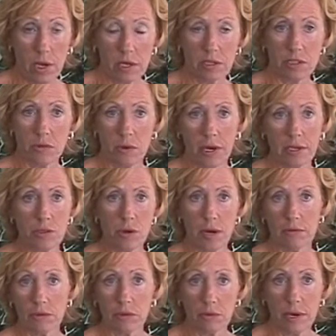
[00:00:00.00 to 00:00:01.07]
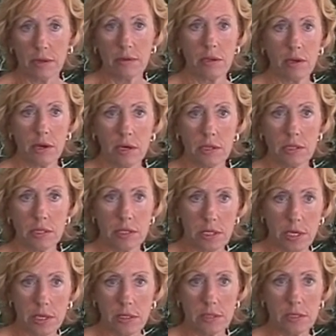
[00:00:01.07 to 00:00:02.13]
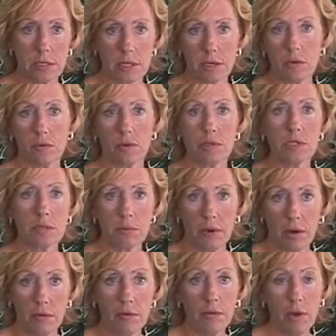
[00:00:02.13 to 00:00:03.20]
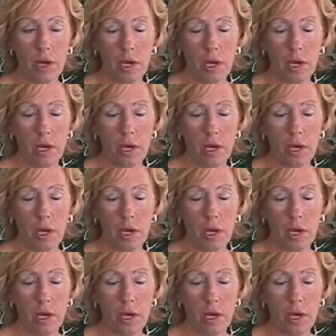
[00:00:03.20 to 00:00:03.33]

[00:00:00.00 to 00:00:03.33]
So I travel around the United States like once a month,